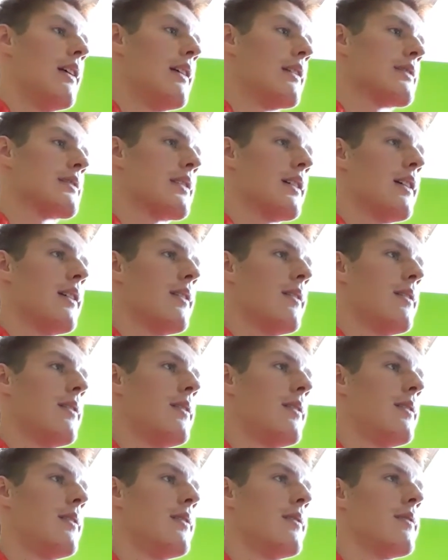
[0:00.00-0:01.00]
So
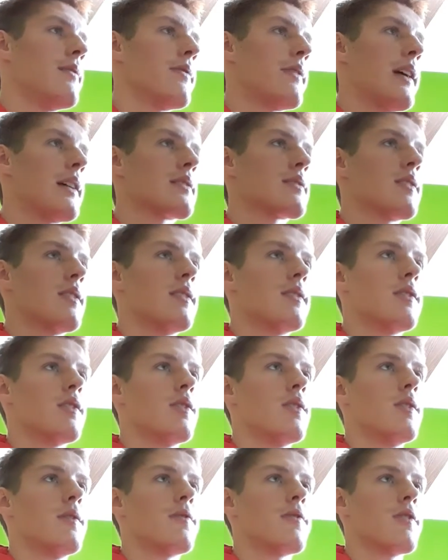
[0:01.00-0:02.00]
that's going to
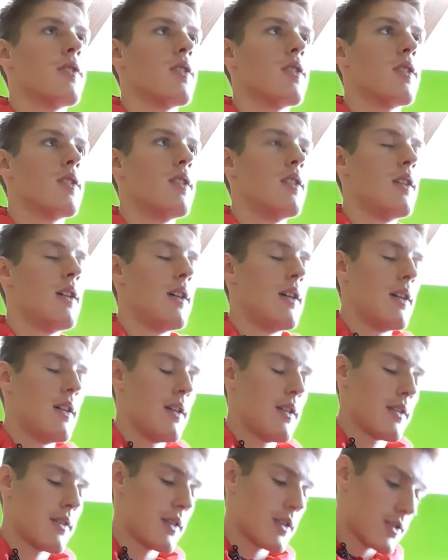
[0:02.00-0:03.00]
do it for
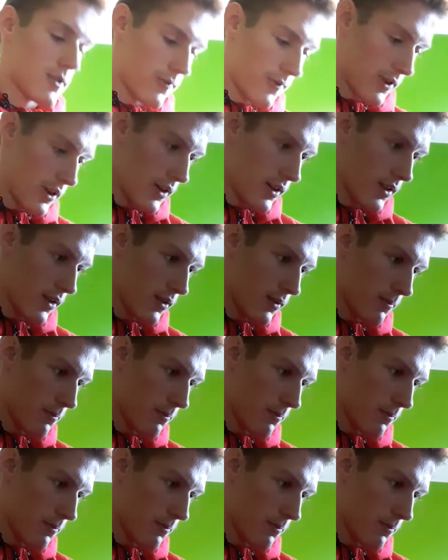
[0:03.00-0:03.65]
this video.